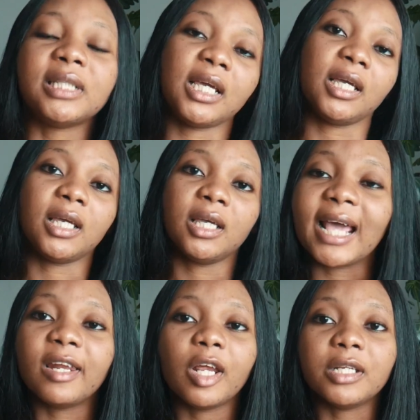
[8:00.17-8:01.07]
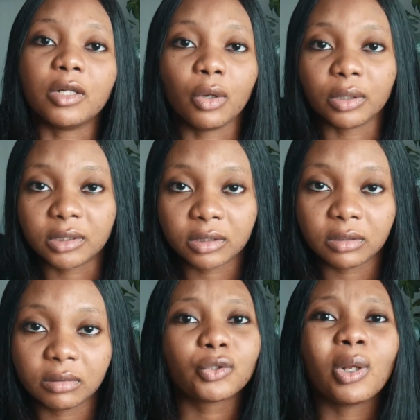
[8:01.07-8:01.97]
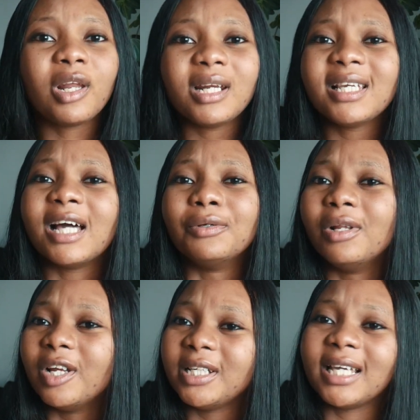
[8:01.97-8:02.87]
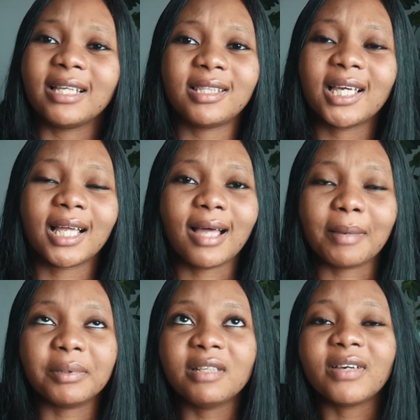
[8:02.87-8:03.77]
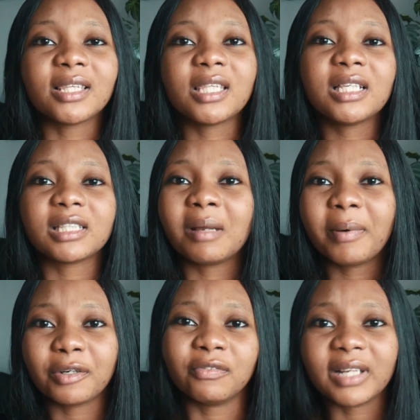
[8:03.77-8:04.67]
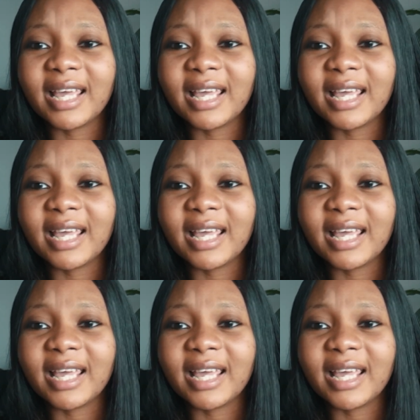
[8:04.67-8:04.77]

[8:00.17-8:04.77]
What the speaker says: day I learn a lot. So learning and unlearning, I believe are things that are part of